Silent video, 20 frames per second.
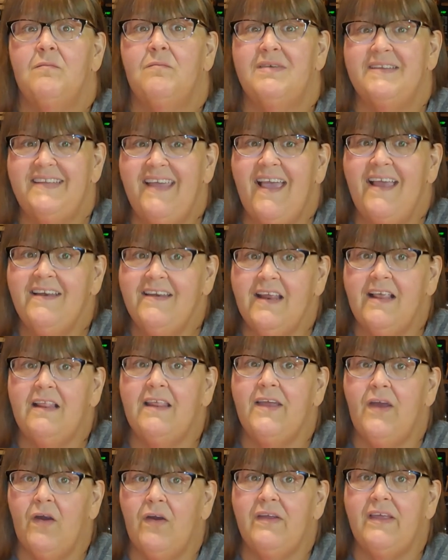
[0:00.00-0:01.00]
But
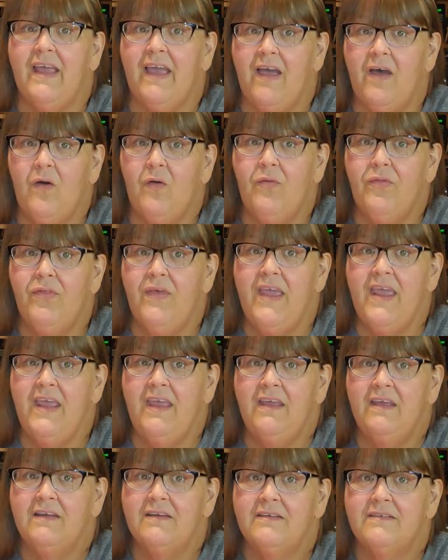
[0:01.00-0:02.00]
technically, are you healthy?